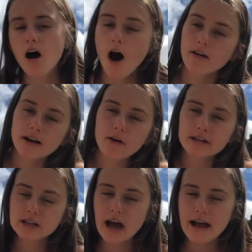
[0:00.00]
I want to go on
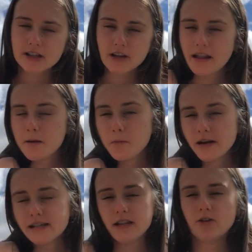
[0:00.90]
a diet so then
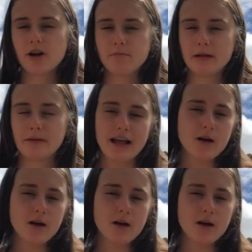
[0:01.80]
boys can look at me and be like,